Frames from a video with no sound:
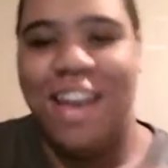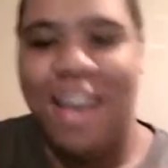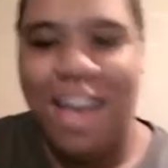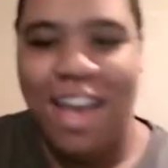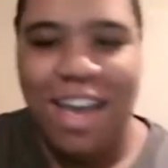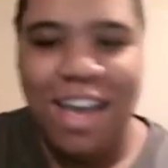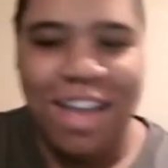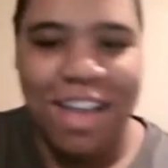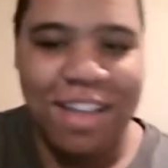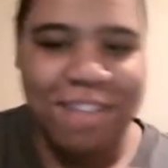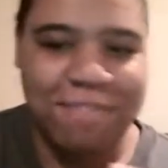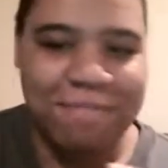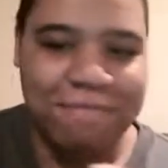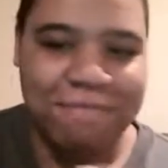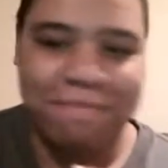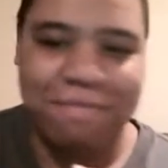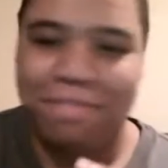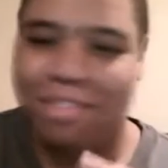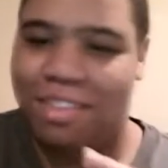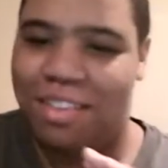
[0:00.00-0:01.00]
And
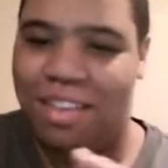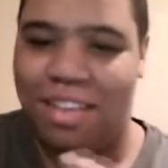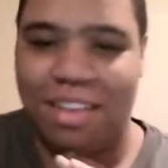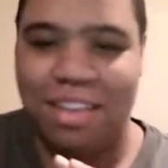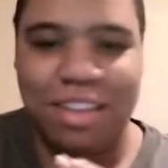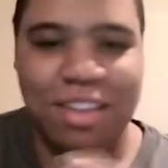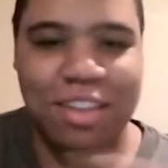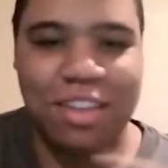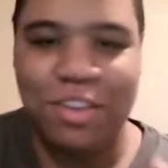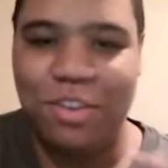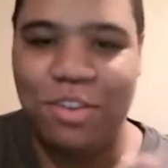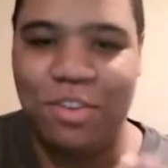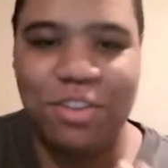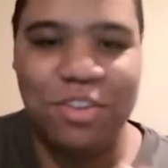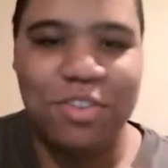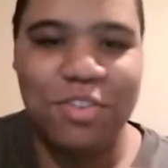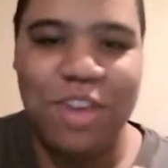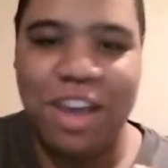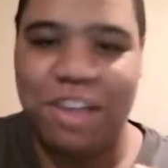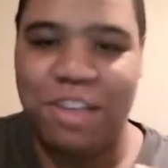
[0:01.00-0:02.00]
you
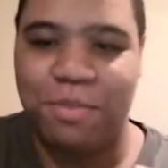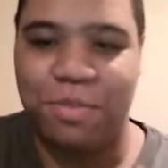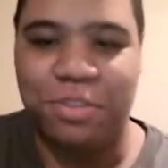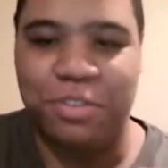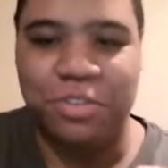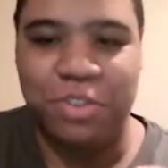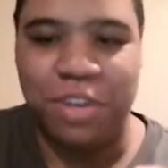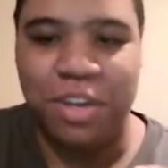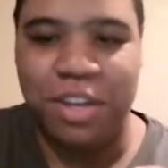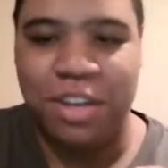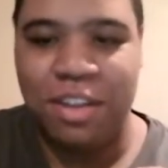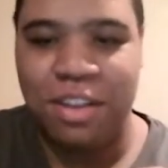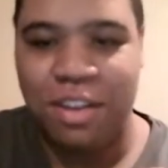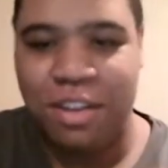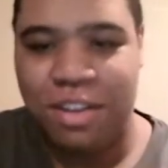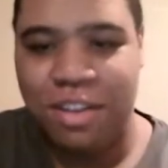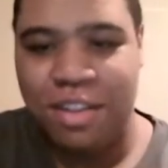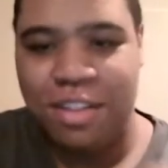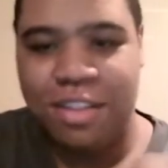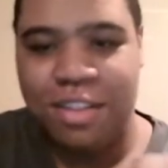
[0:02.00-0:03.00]
guys will enjoy
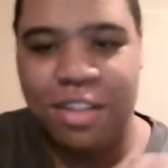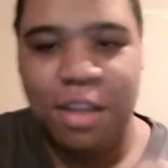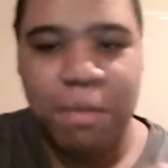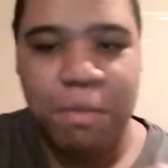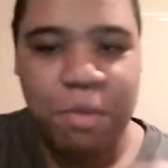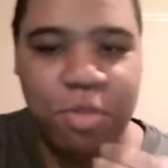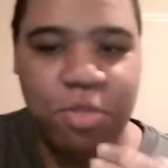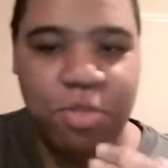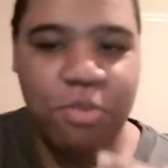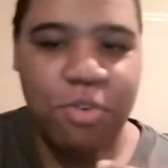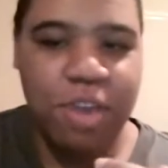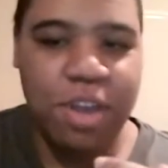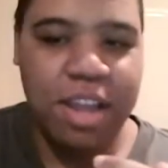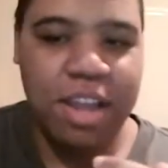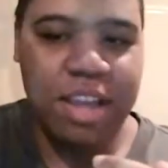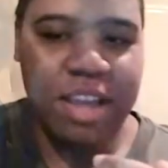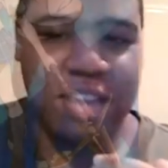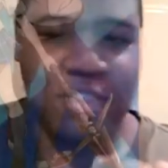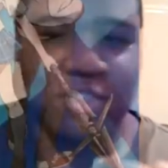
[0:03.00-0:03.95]
it. Number 3 is